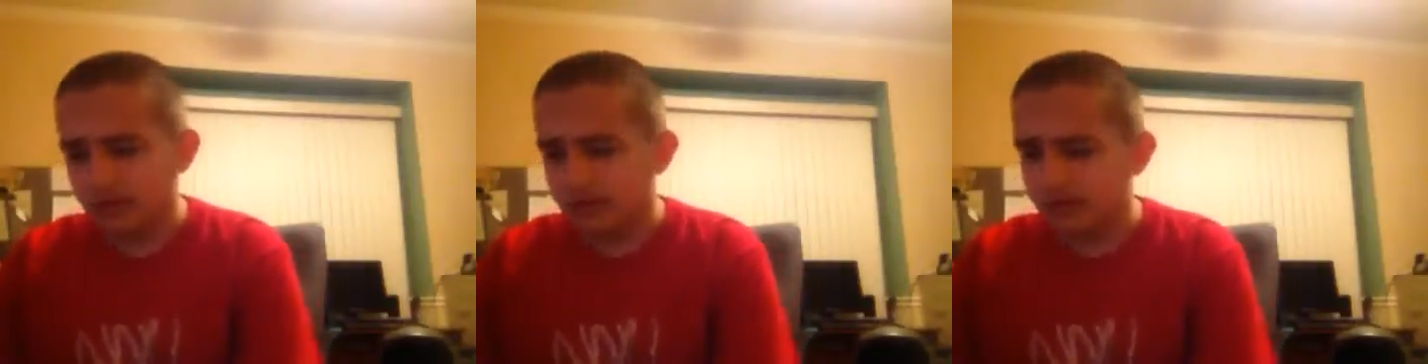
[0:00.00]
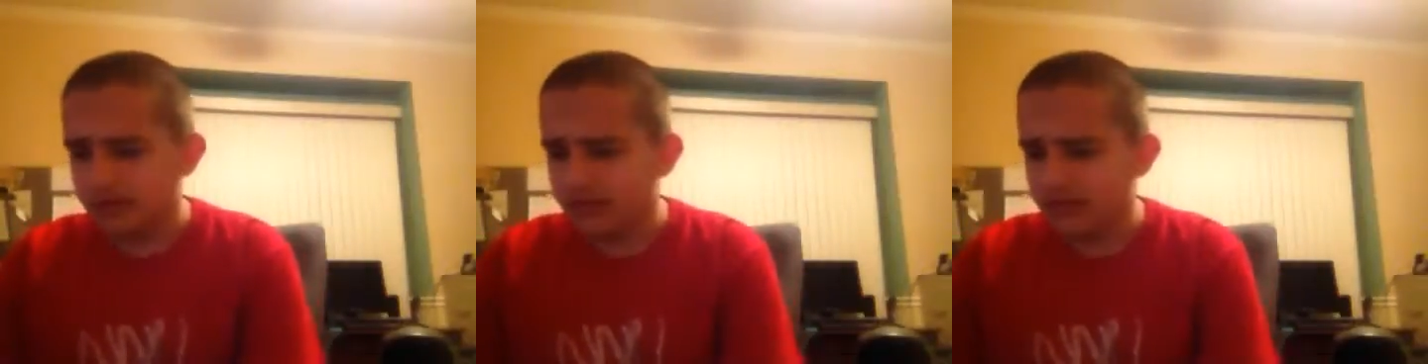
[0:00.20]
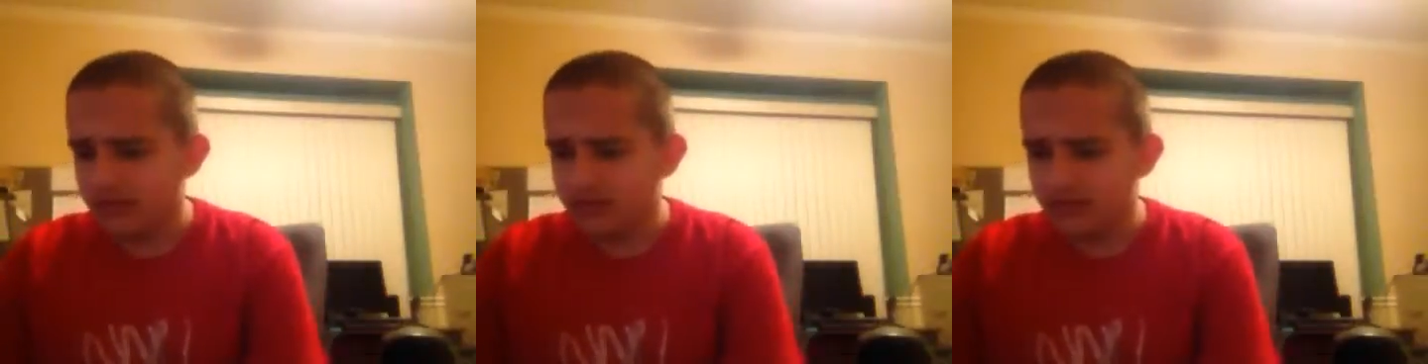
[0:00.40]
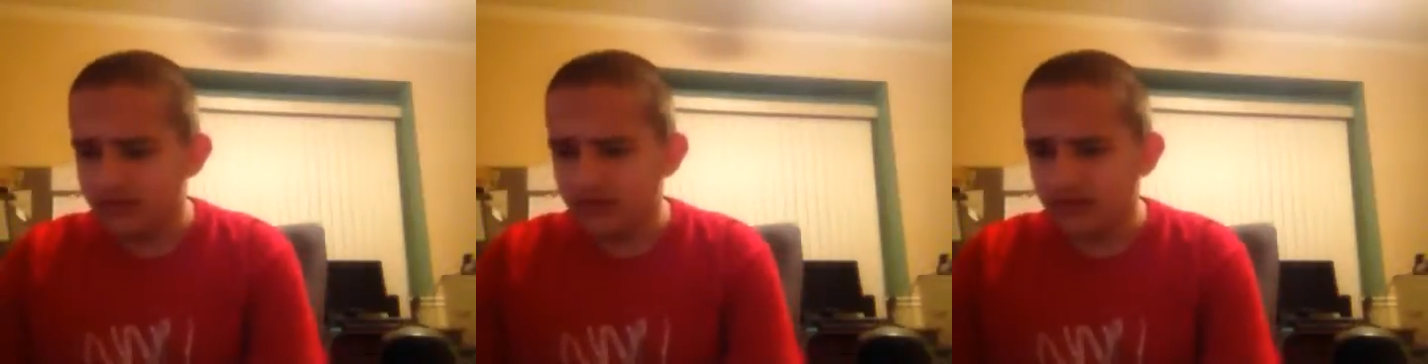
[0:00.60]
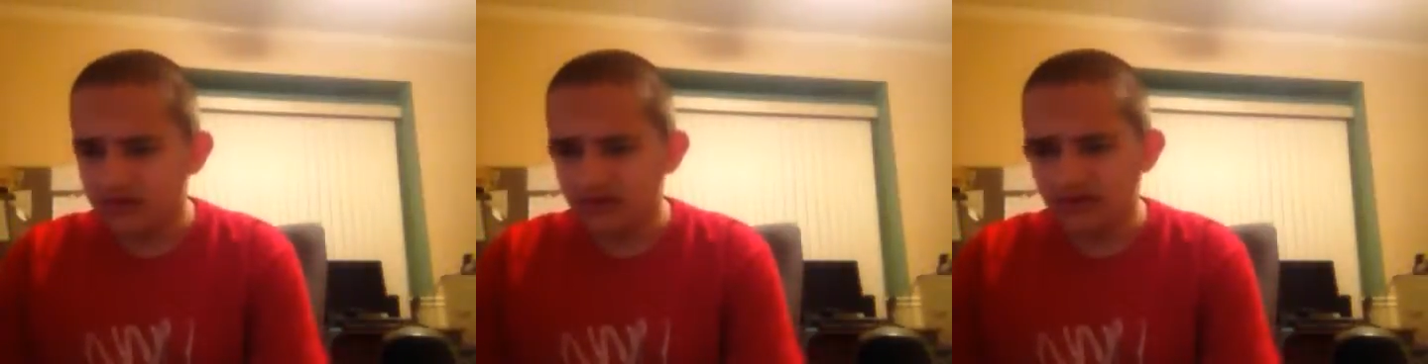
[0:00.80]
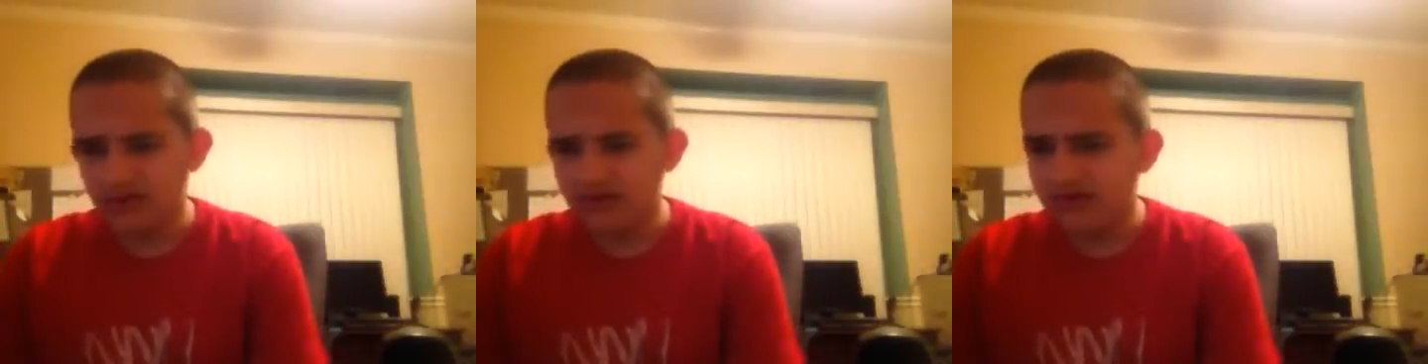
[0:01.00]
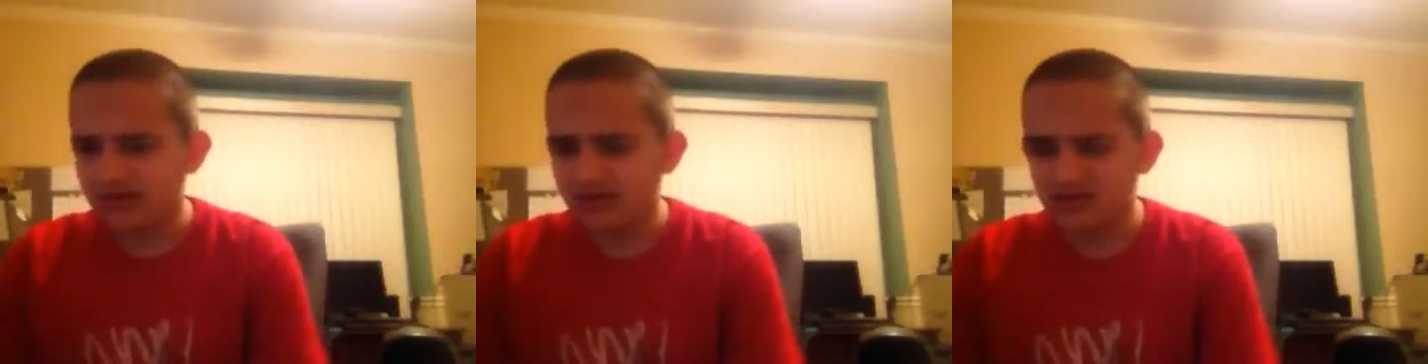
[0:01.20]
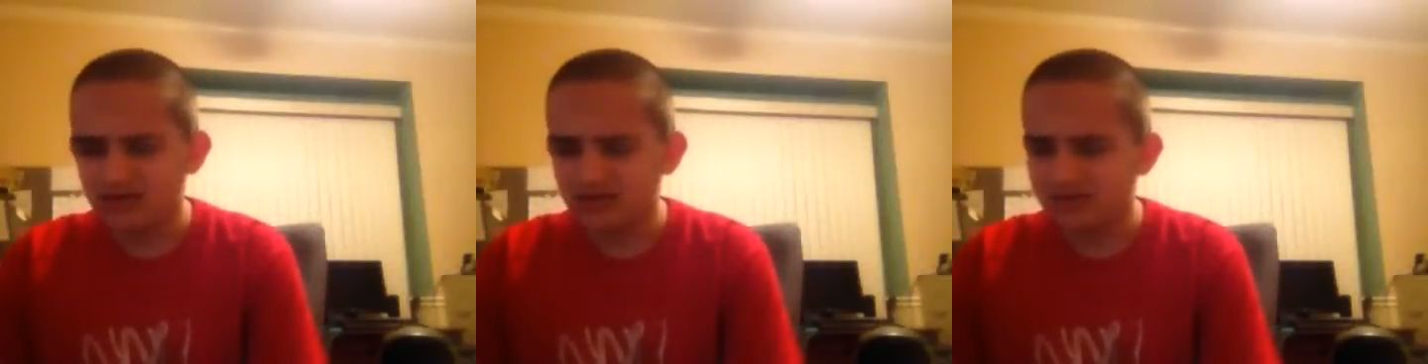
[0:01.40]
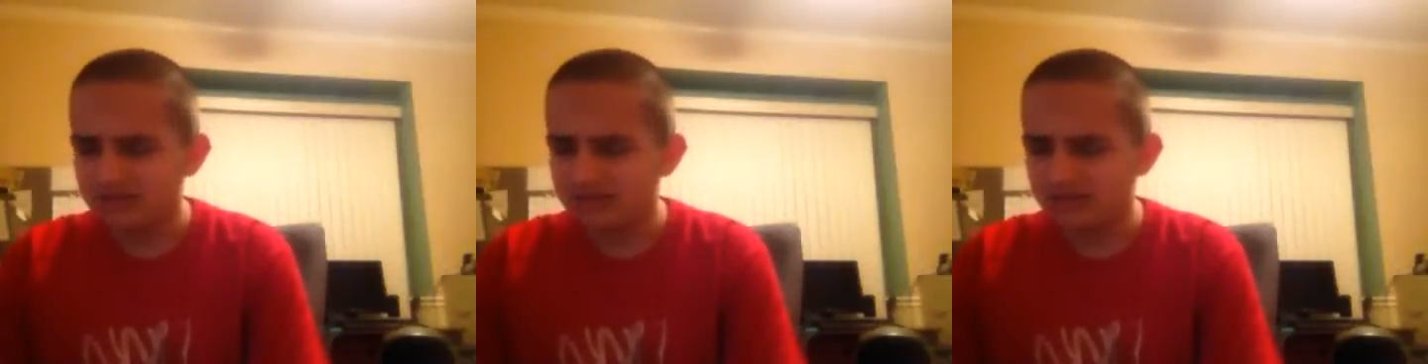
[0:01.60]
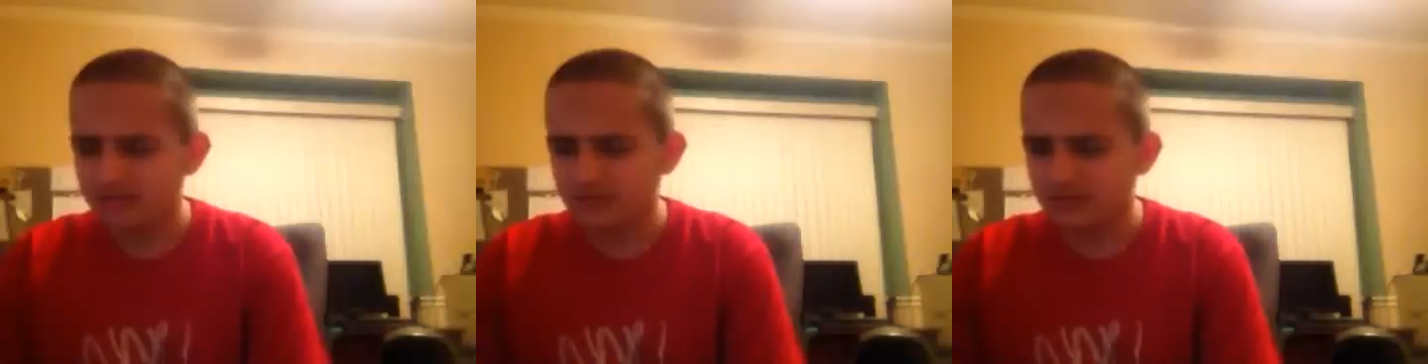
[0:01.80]
then he just
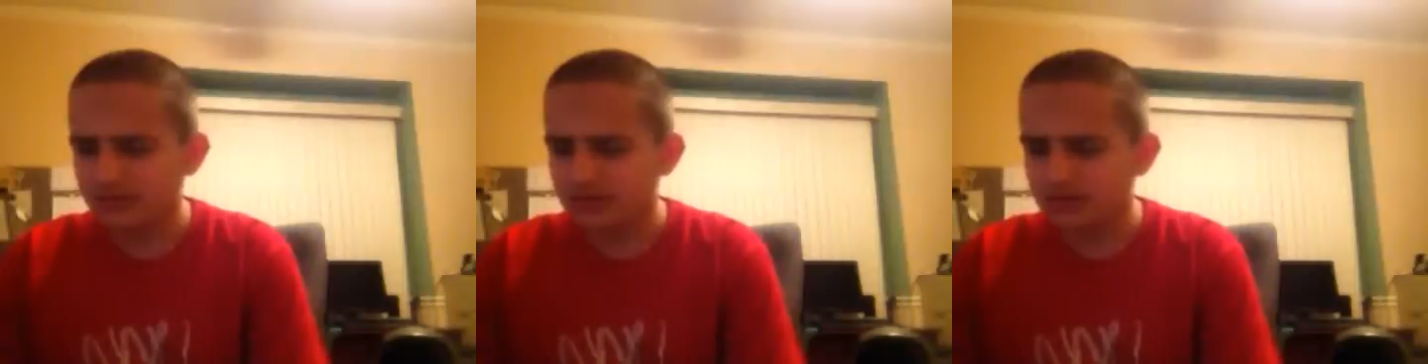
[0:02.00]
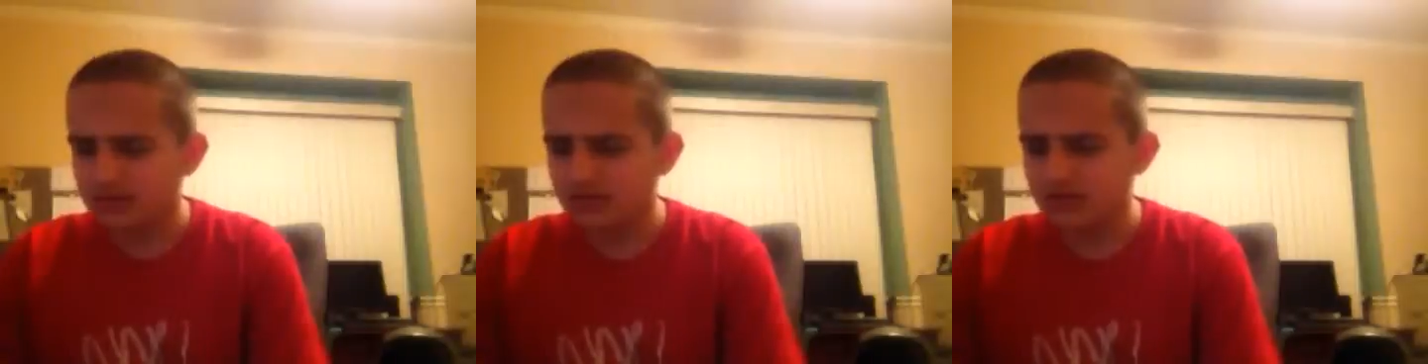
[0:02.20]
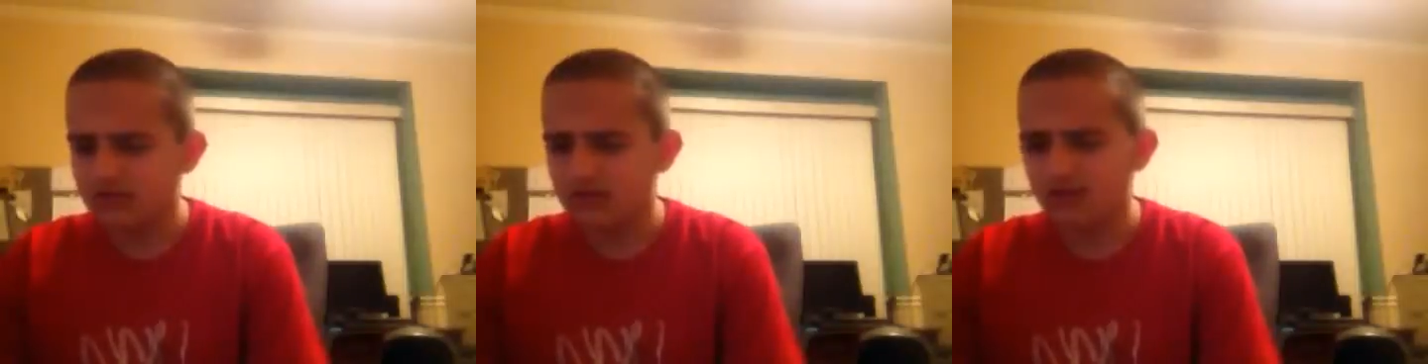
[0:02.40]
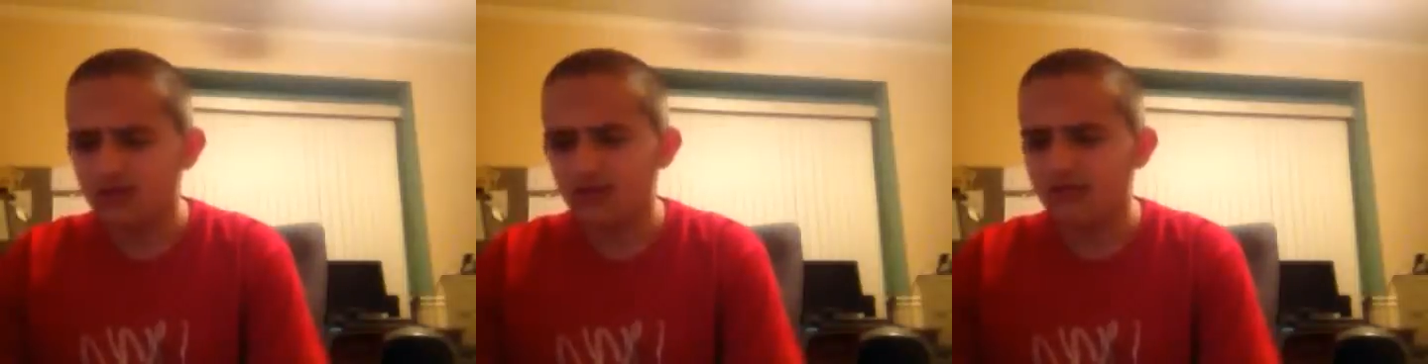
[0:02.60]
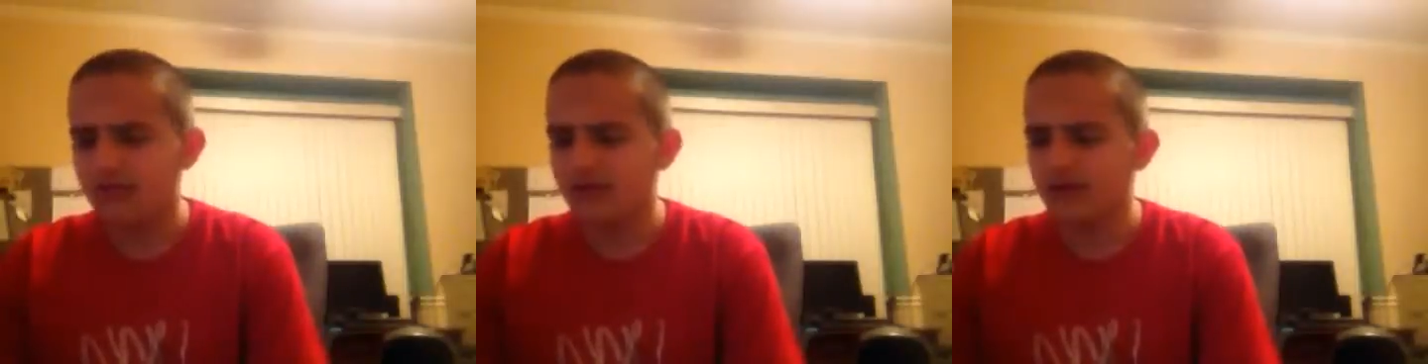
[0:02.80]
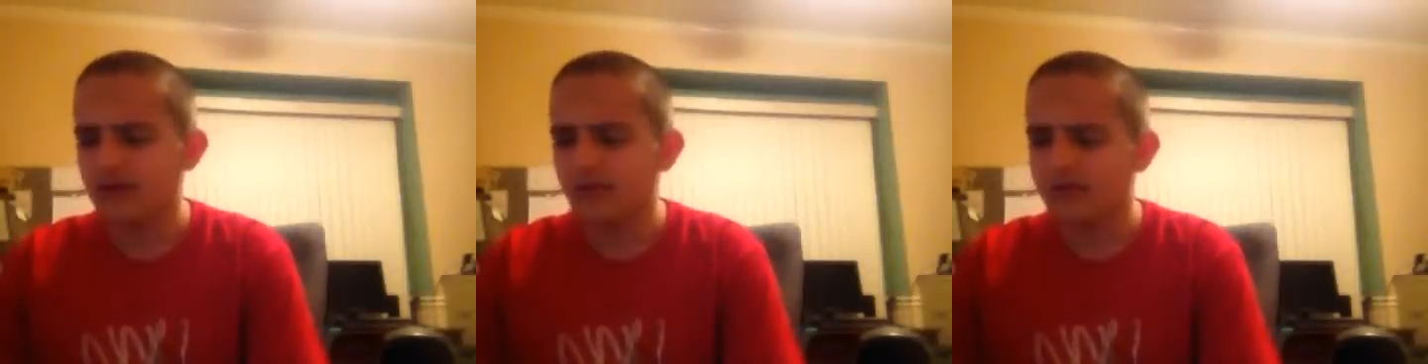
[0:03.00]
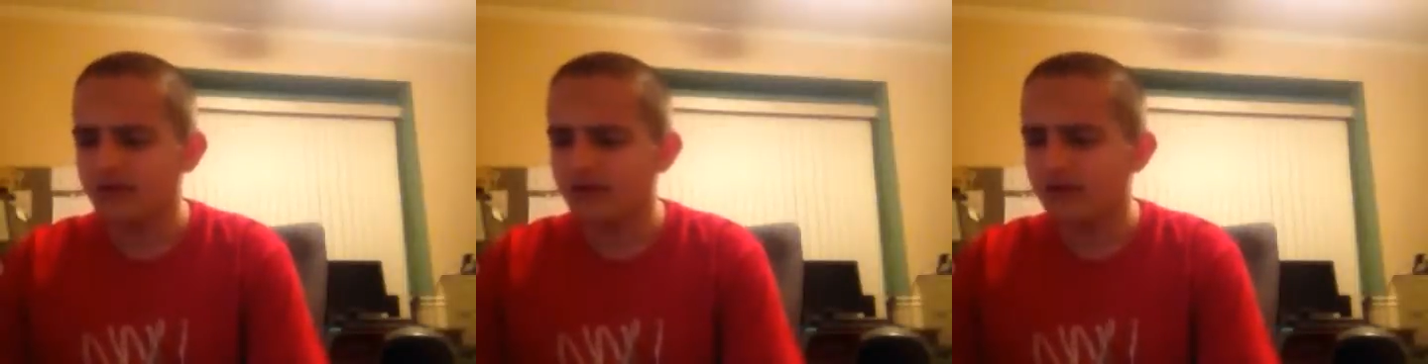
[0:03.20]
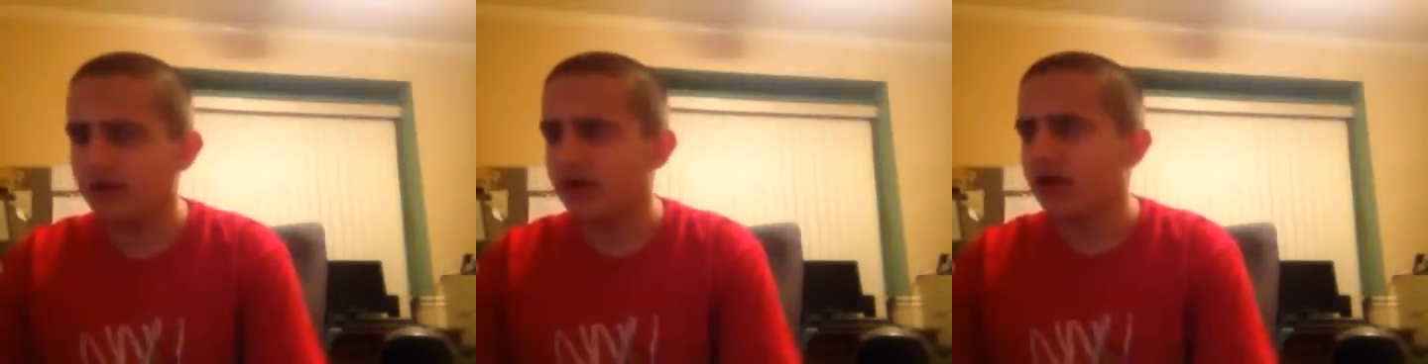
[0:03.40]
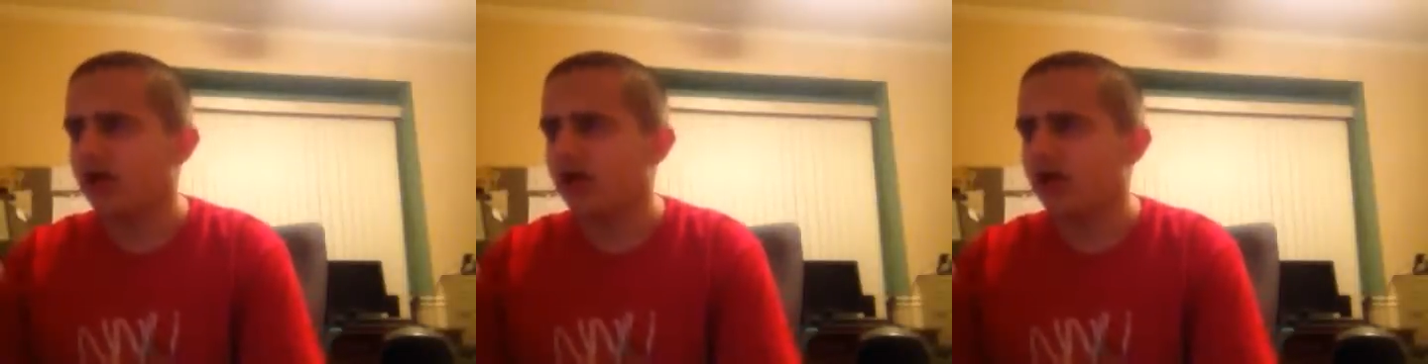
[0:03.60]
didn't get back up there.